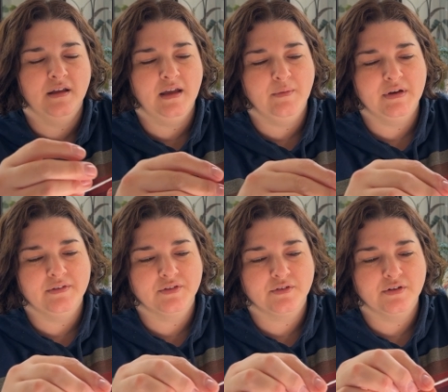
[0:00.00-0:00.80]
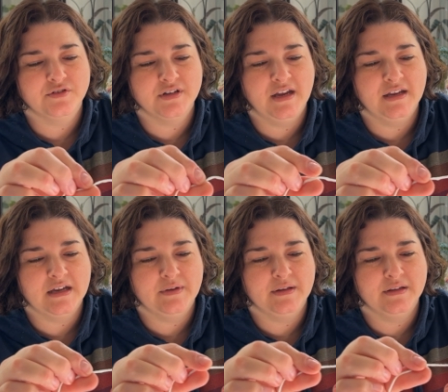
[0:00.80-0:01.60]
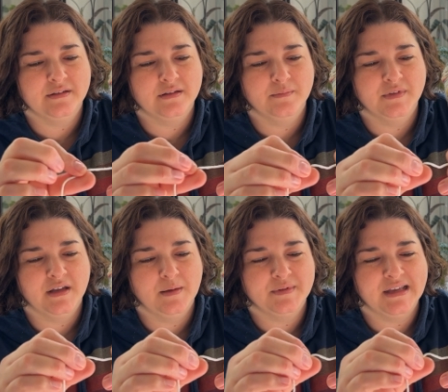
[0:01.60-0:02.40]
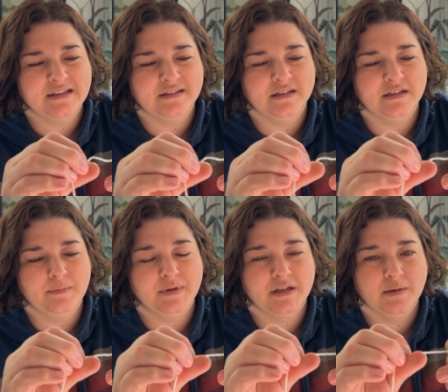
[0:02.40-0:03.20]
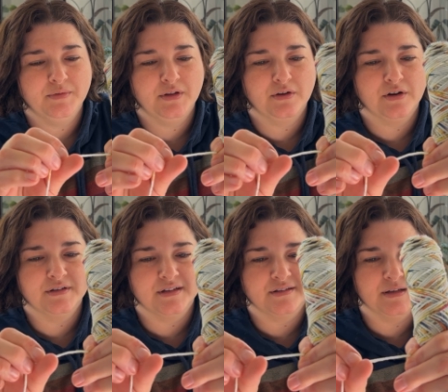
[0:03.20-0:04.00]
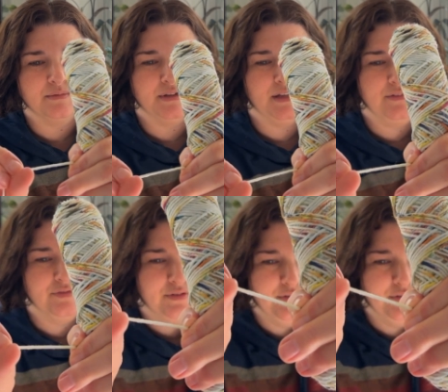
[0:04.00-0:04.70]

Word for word: And when I was crocheting, I would sometimes accidentally pick up the yarns except leave